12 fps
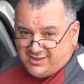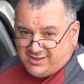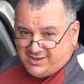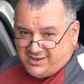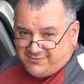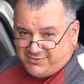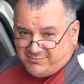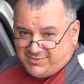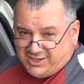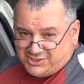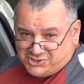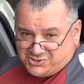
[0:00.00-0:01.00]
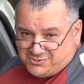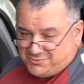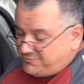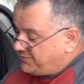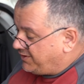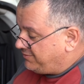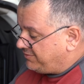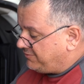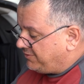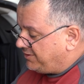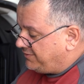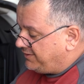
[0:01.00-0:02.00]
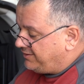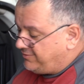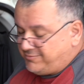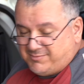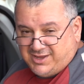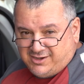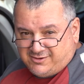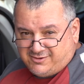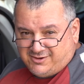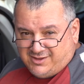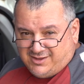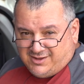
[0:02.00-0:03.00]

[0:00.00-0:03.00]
you have to make sure those who own these meter